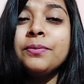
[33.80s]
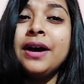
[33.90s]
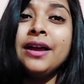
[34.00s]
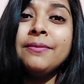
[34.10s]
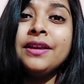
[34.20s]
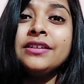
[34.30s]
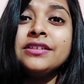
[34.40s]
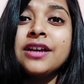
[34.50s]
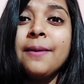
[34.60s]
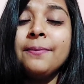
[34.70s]

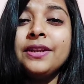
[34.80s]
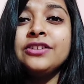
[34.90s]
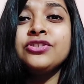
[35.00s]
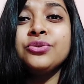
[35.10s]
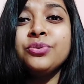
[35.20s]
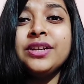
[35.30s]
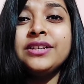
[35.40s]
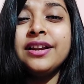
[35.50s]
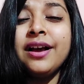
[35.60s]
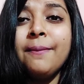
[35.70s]
Dubai-based company. It's a
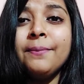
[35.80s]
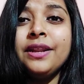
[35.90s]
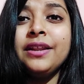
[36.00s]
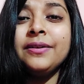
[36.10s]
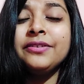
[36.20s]
retail company.